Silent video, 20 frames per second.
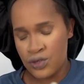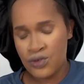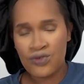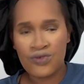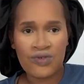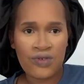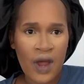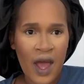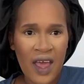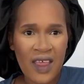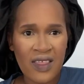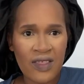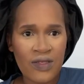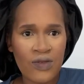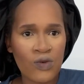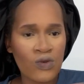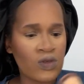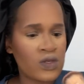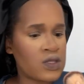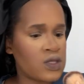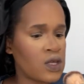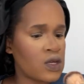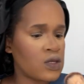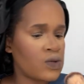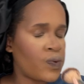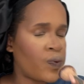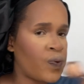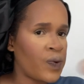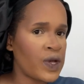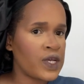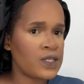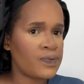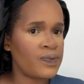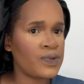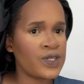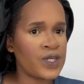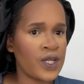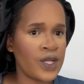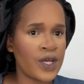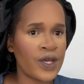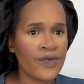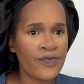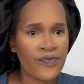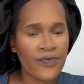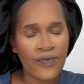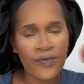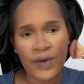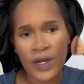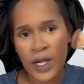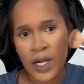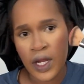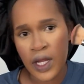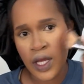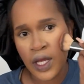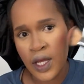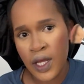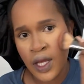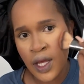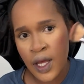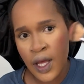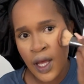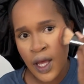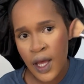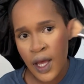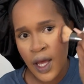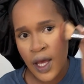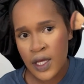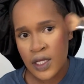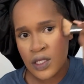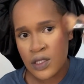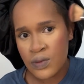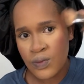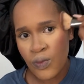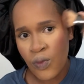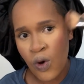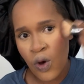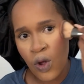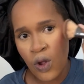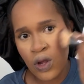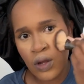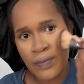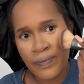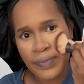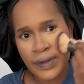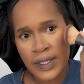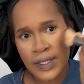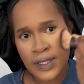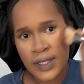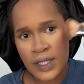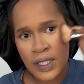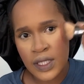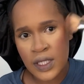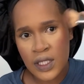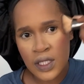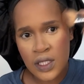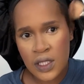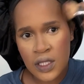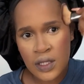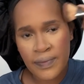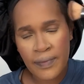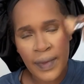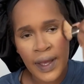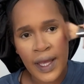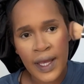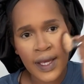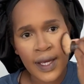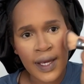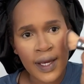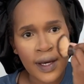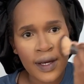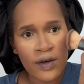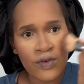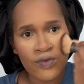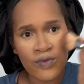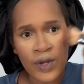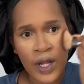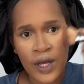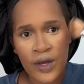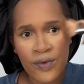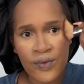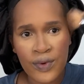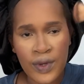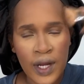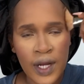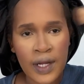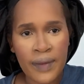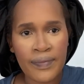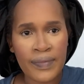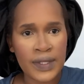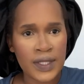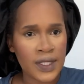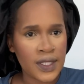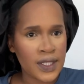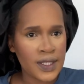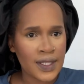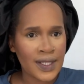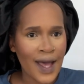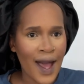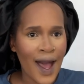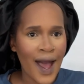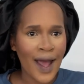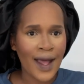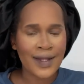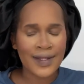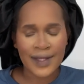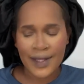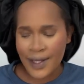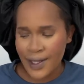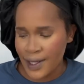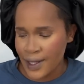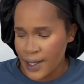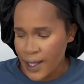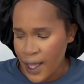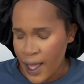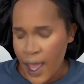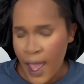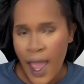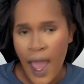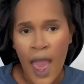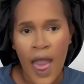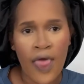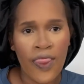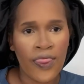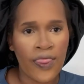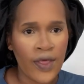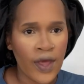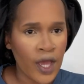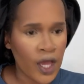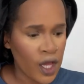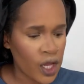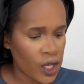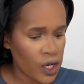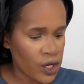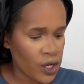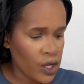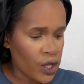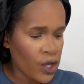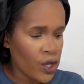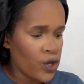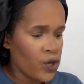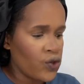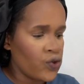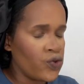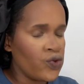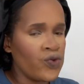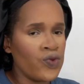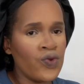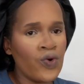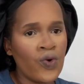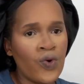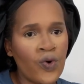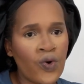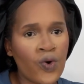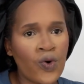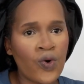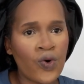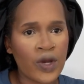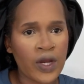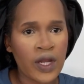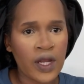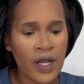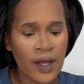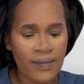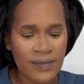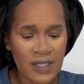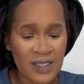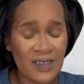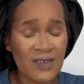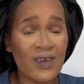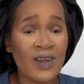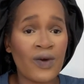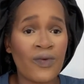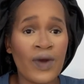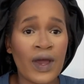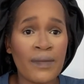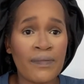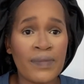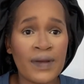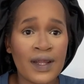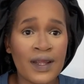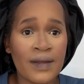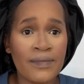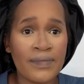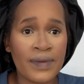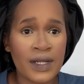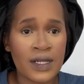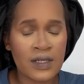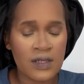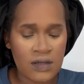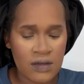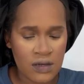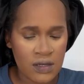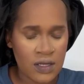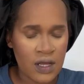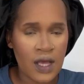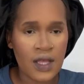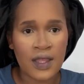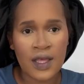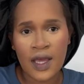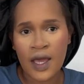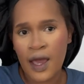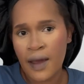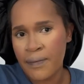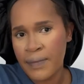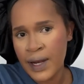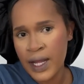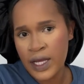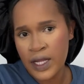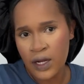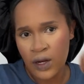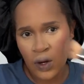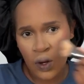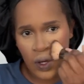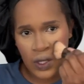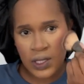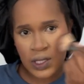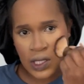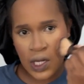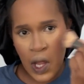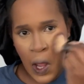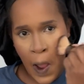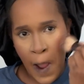try those things, especially if only a small business make like we're the business card, and then you know, Hori, I'm just gonna wipe it a bit because I think I applied a lot,